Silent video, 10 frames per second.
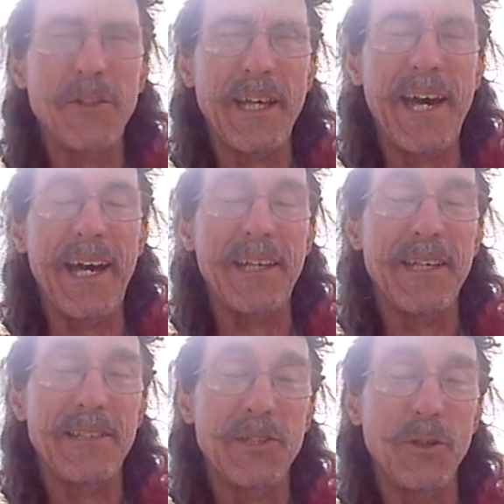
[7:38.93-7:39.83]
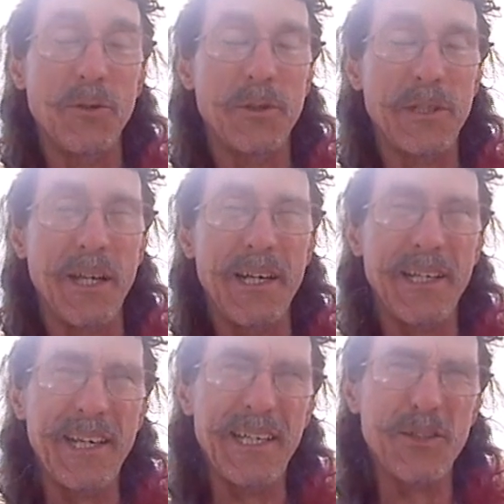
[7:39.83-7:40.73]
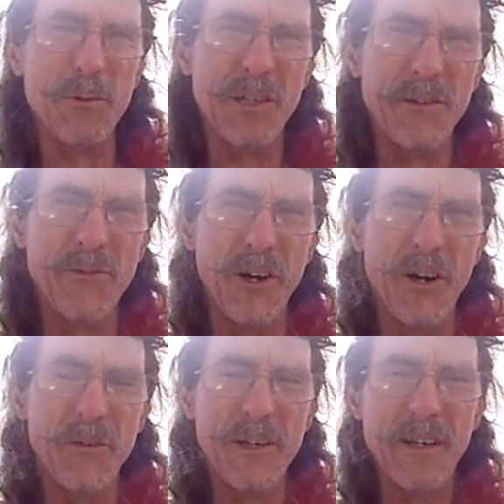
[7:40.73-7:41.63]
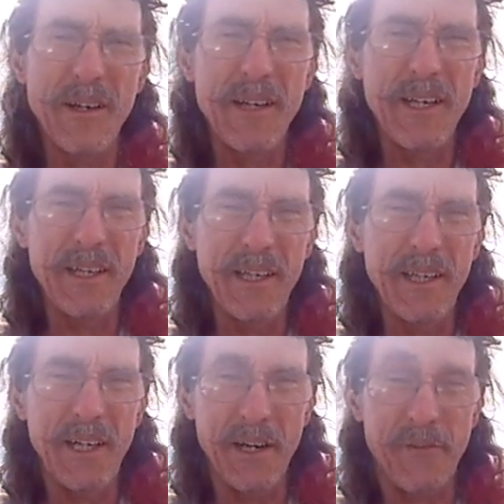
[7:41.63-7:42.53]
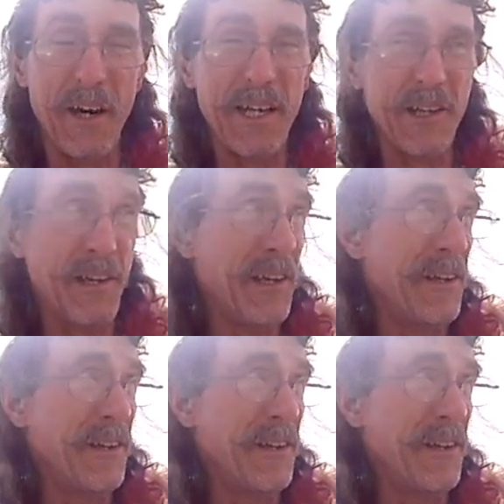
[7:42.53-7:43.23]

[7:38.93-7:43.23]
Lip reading: for that, so there was a lot of guesswork involved. I finally